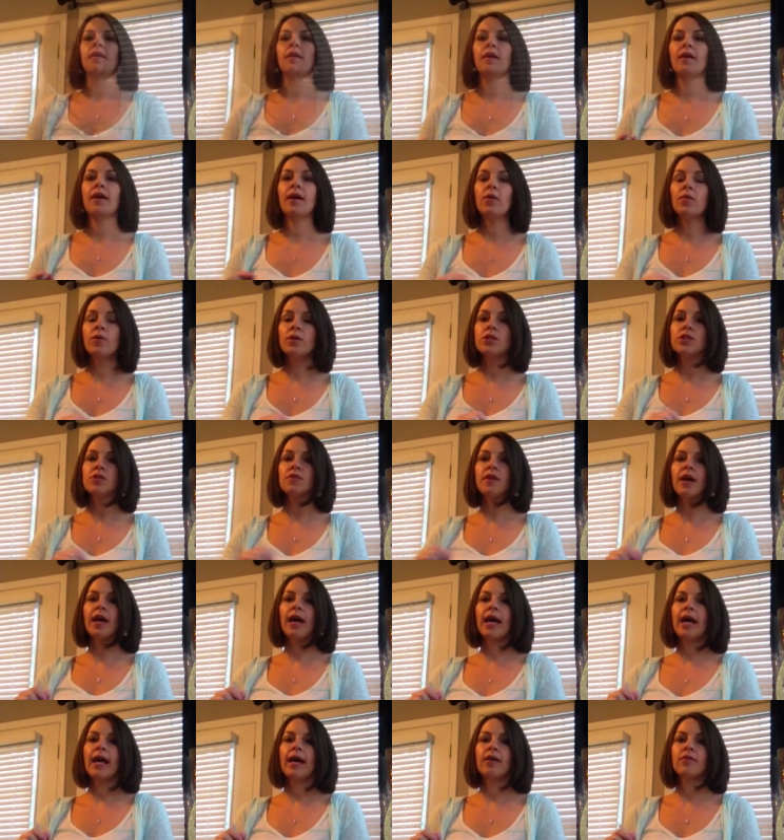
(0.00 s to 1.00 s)
All right, once you
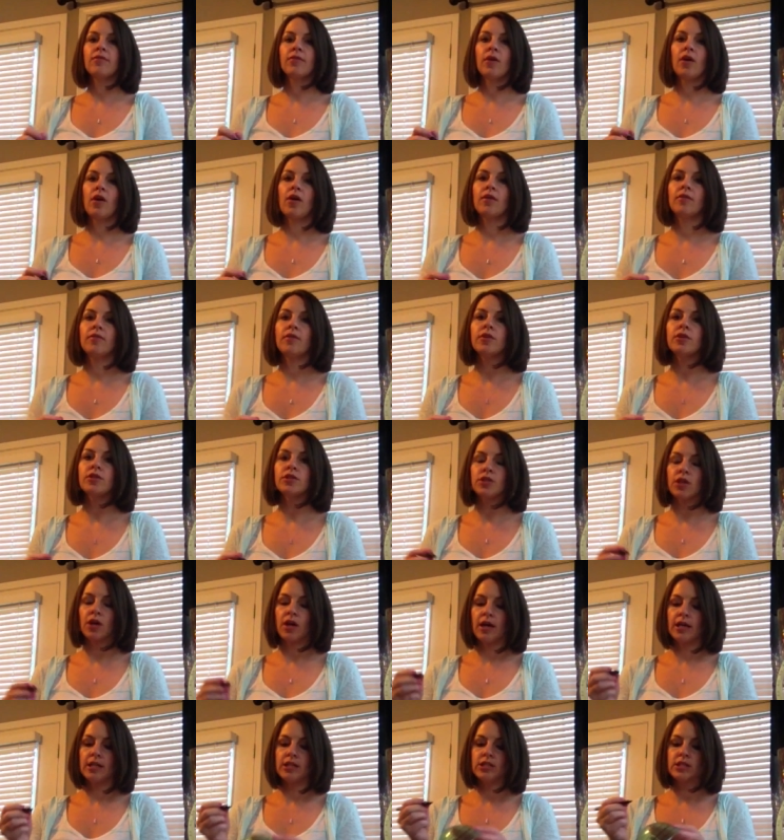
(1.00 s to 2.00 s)
have all of your
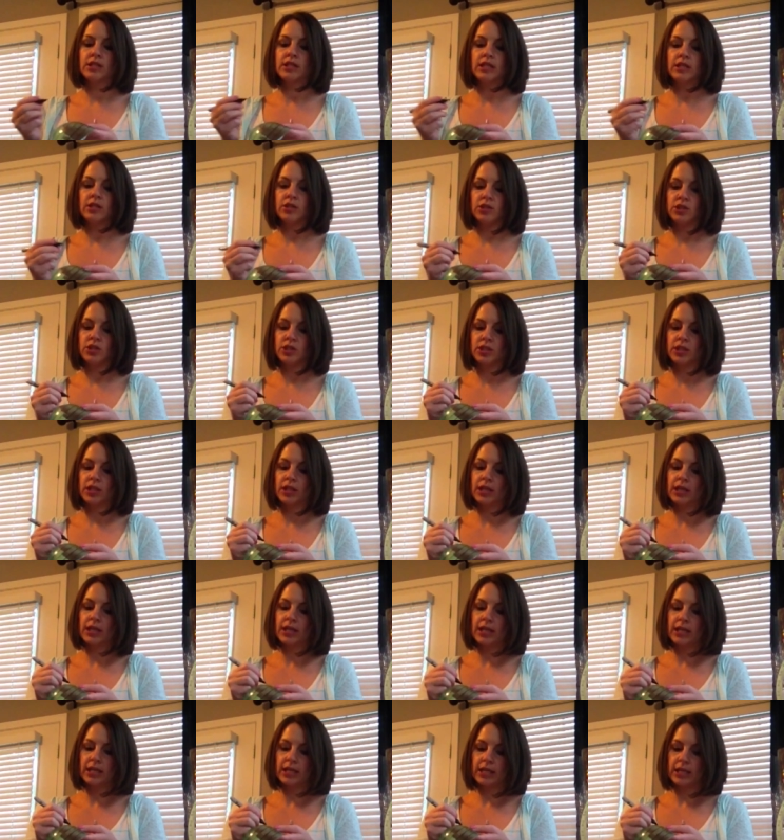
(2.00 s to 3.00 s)
dots, then you're just going
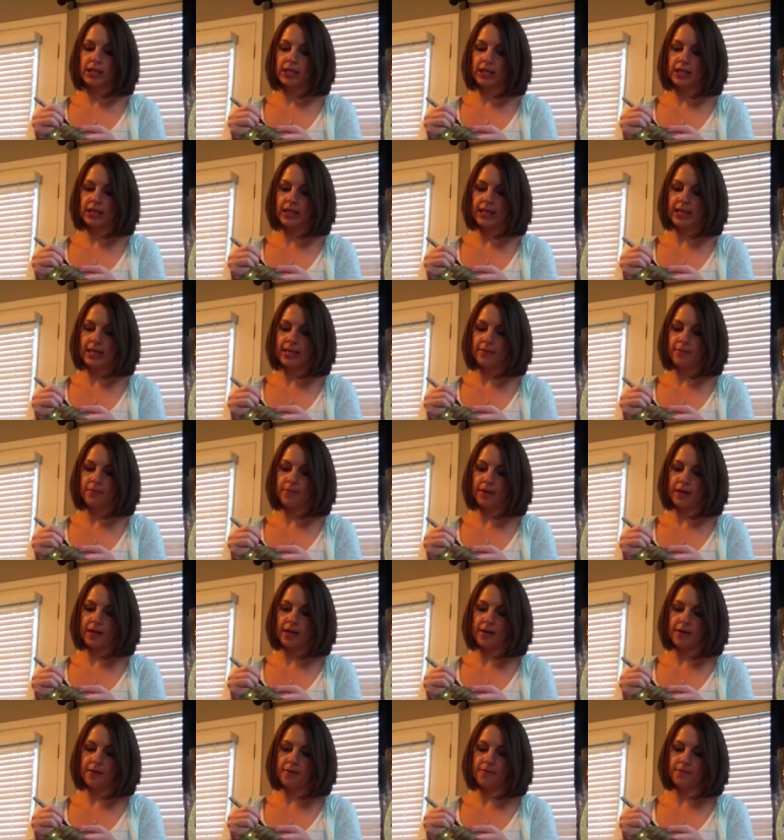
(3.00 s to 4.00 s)
to keep
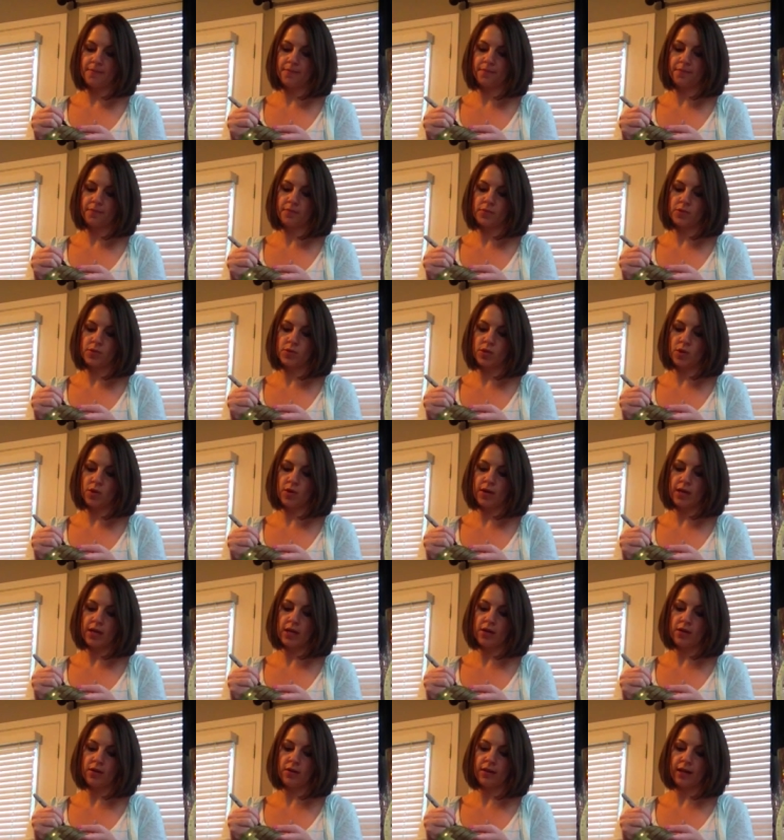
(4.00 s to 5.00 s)
um,
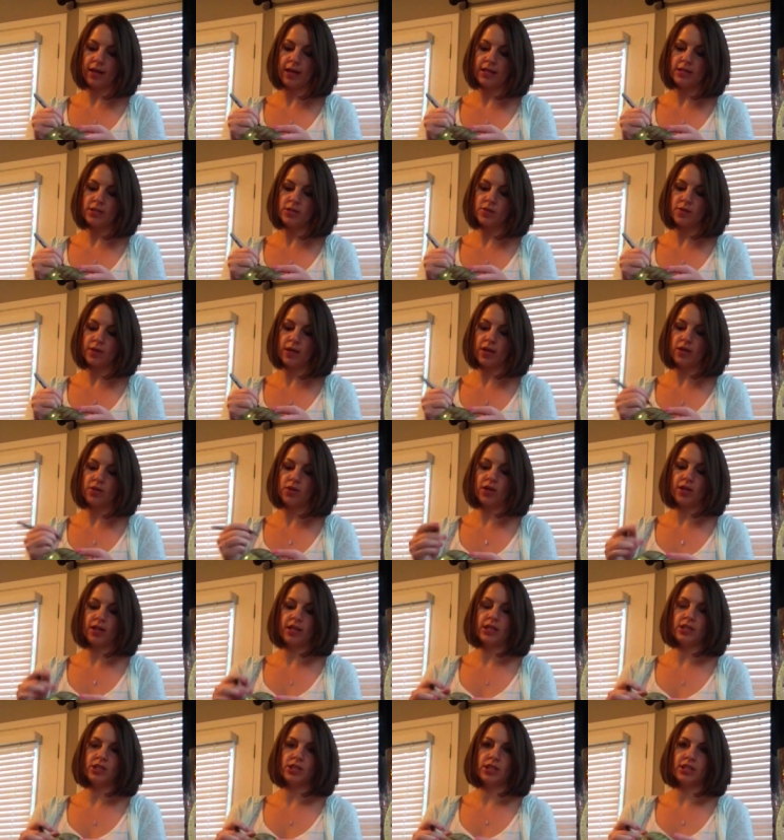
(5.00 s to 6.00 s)
drawing your lines around. You're going
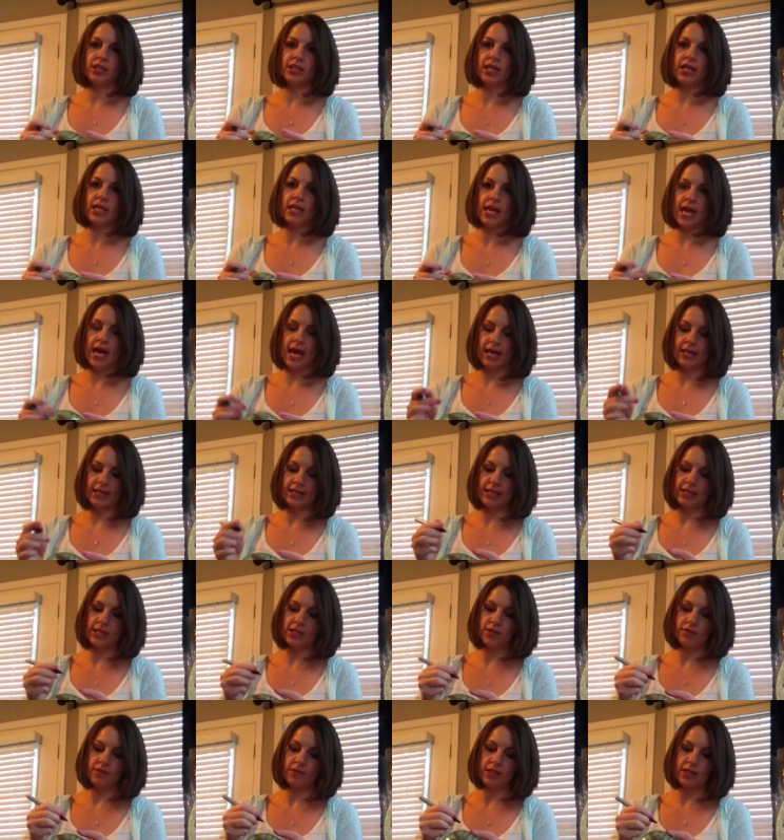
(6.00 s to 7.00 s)
to just connect
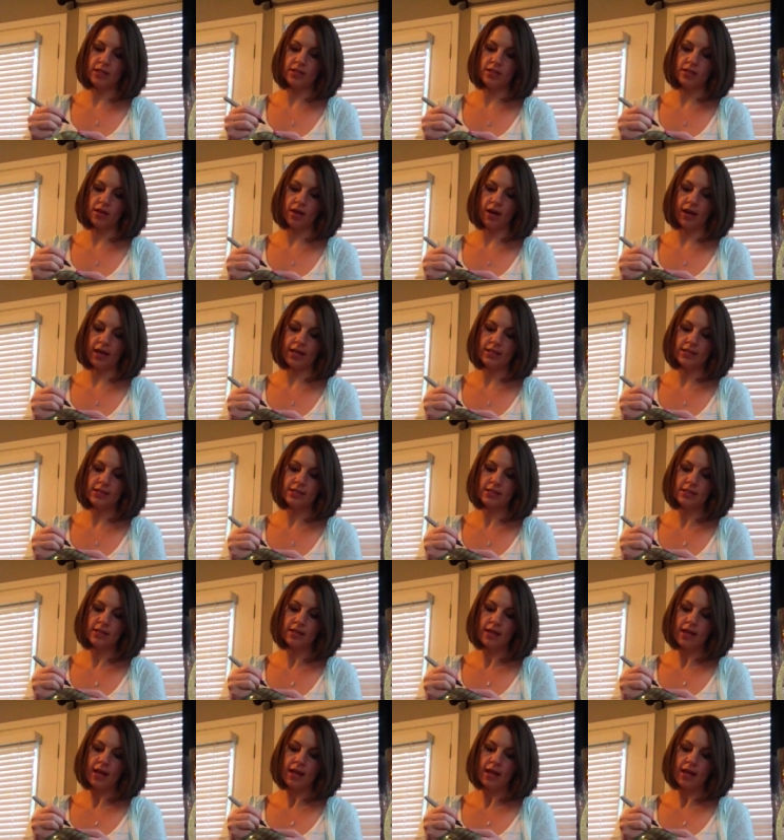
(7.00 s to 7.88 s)
each of these dots.